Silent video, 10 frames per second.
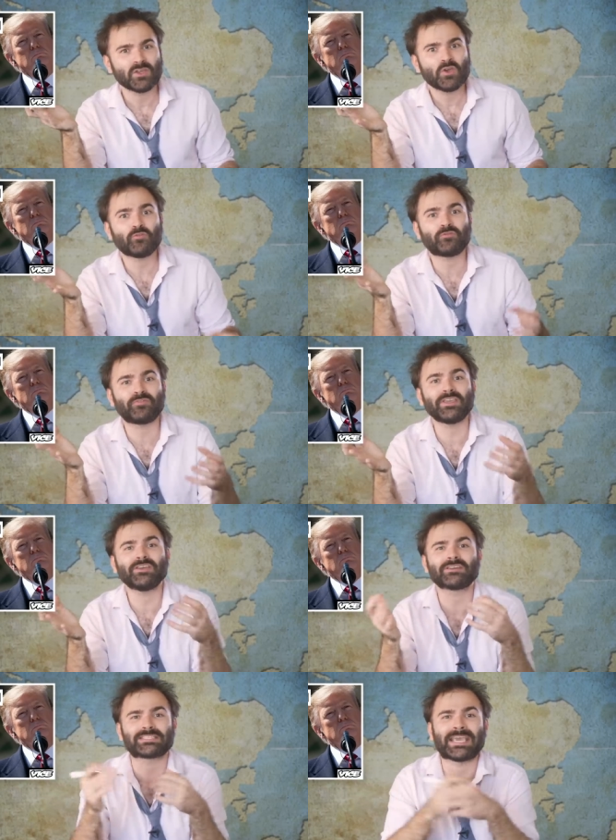who
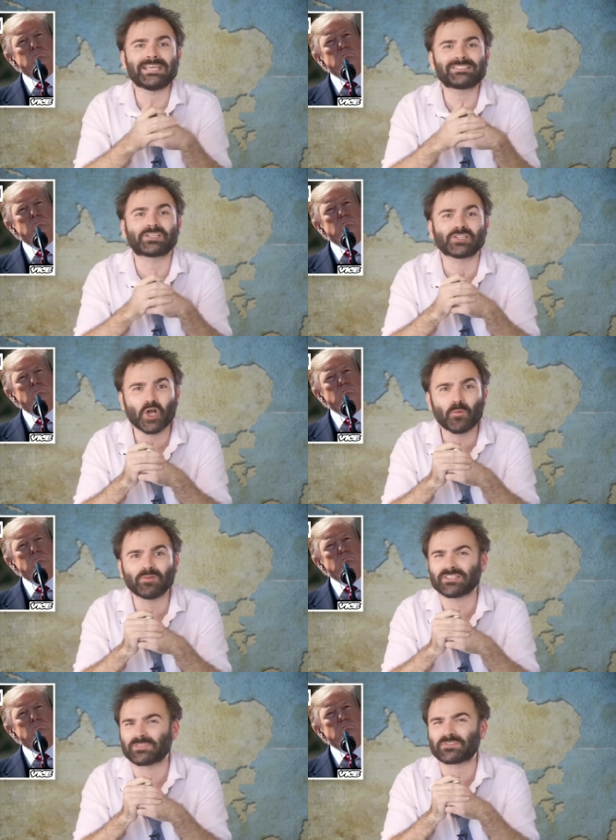fears and hates
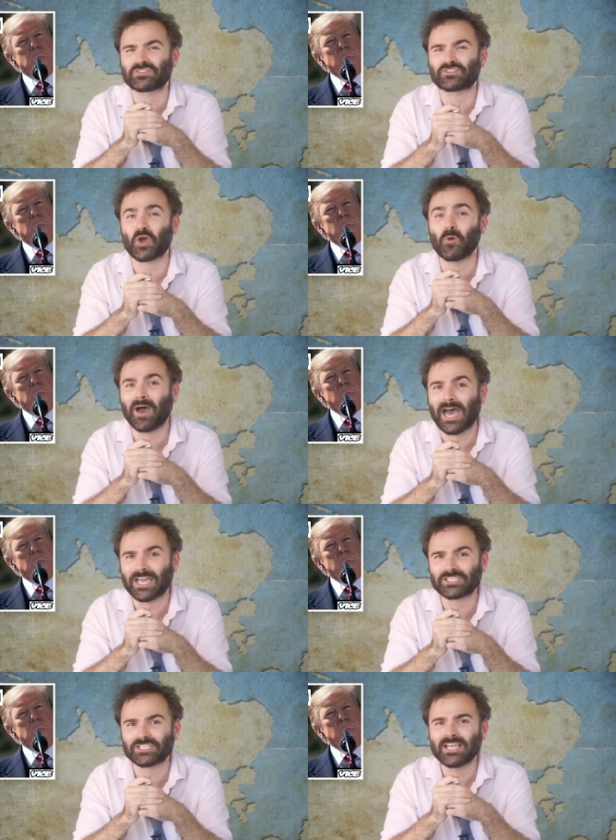globalism so
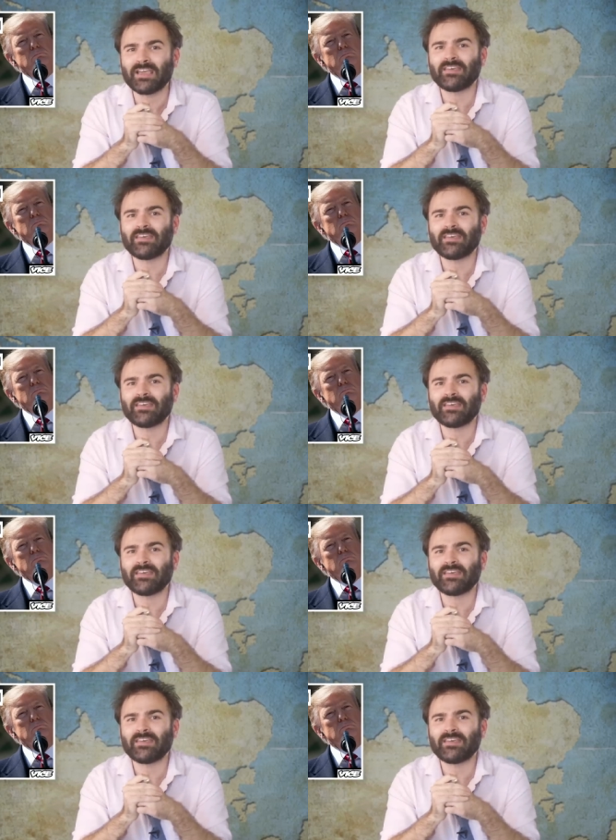much